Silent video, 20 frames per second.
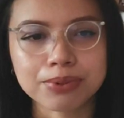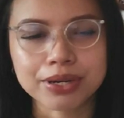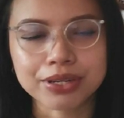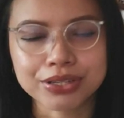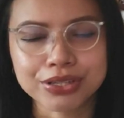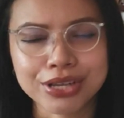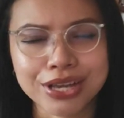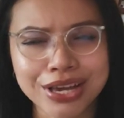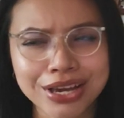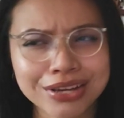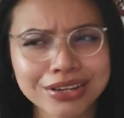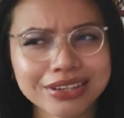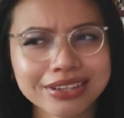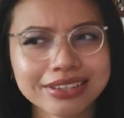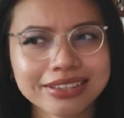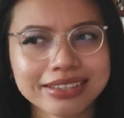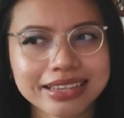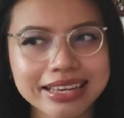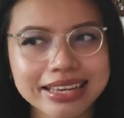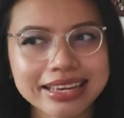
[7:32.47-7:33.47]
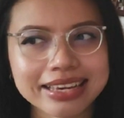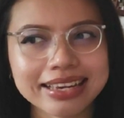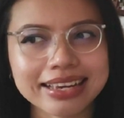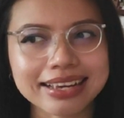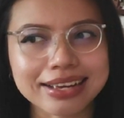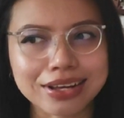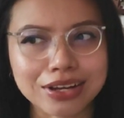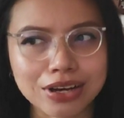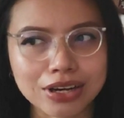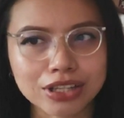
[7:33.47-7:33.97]
particularly
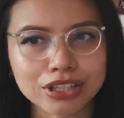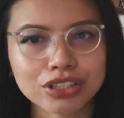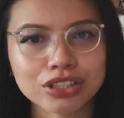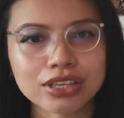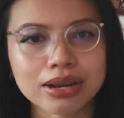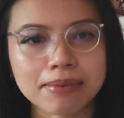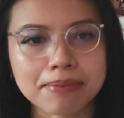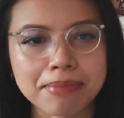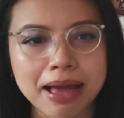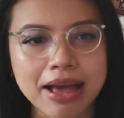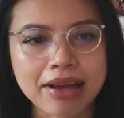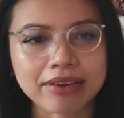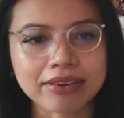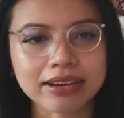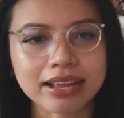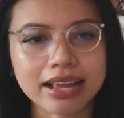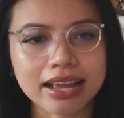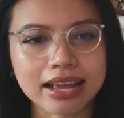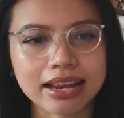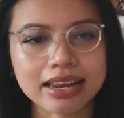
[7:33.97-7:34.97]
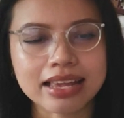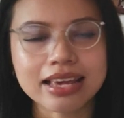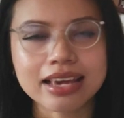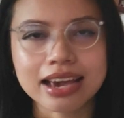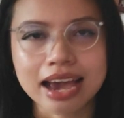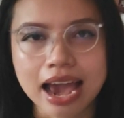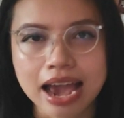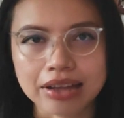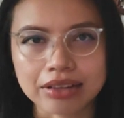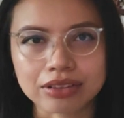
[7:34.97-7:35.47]
gush about any
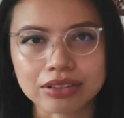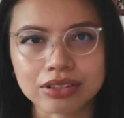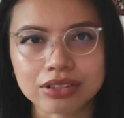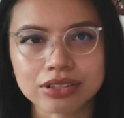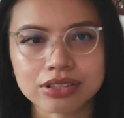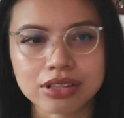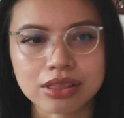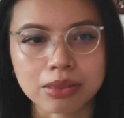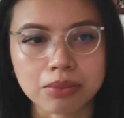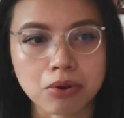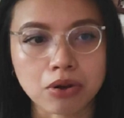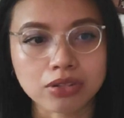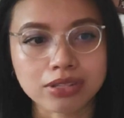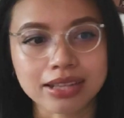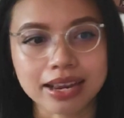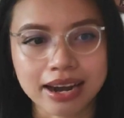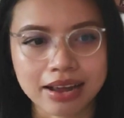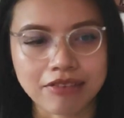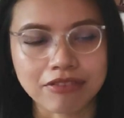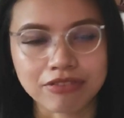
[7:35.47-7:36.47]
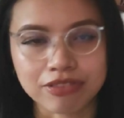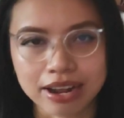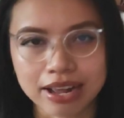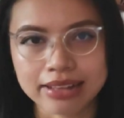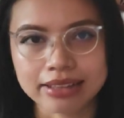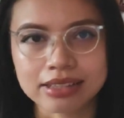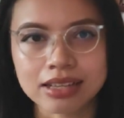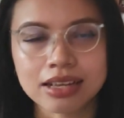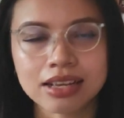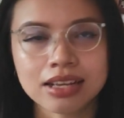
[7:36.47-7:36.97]
characters in the books that I've
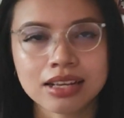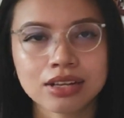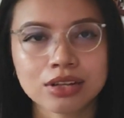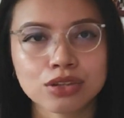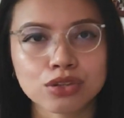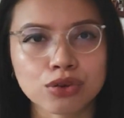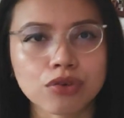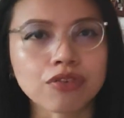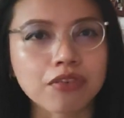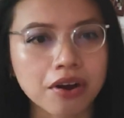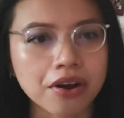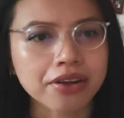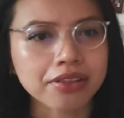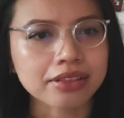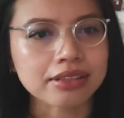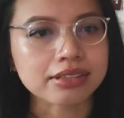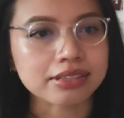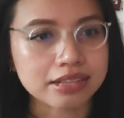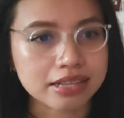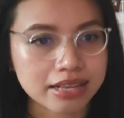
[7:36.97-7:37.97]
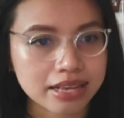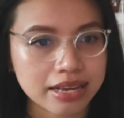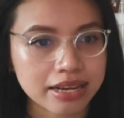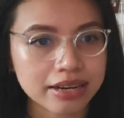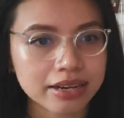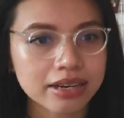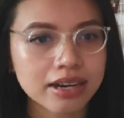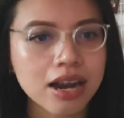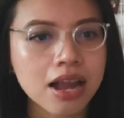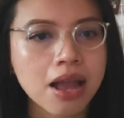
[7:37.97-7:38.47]
read so far this
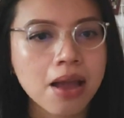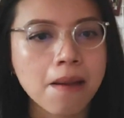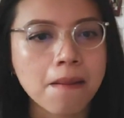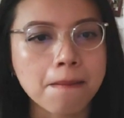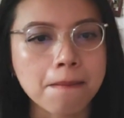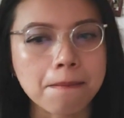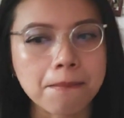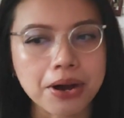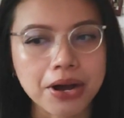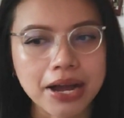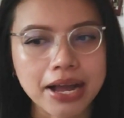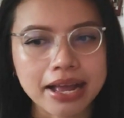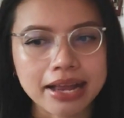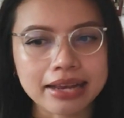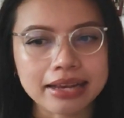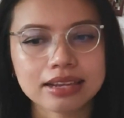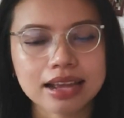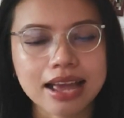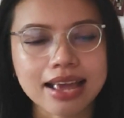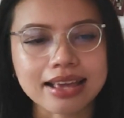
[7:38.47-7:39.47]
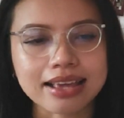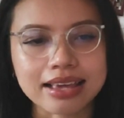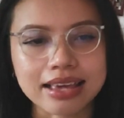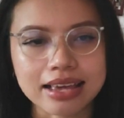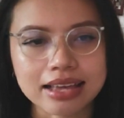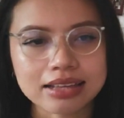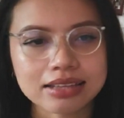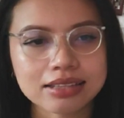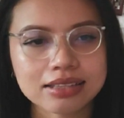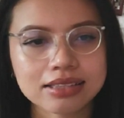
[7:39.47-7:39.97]
year, but I
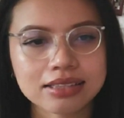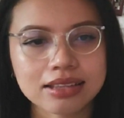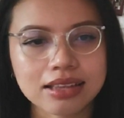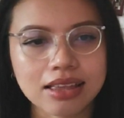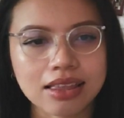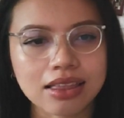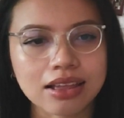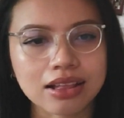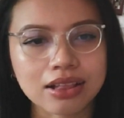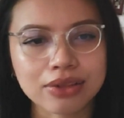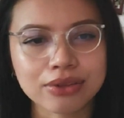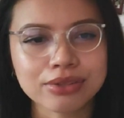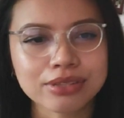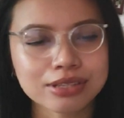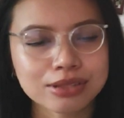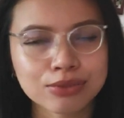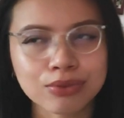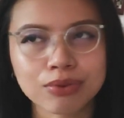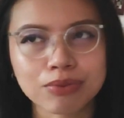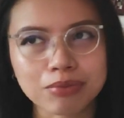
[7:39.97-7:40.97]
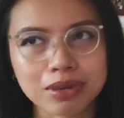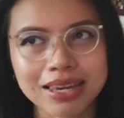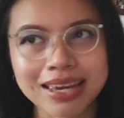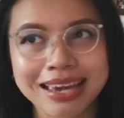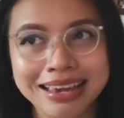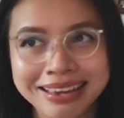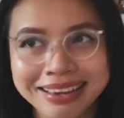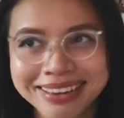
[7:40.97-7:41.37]
guess the closest would be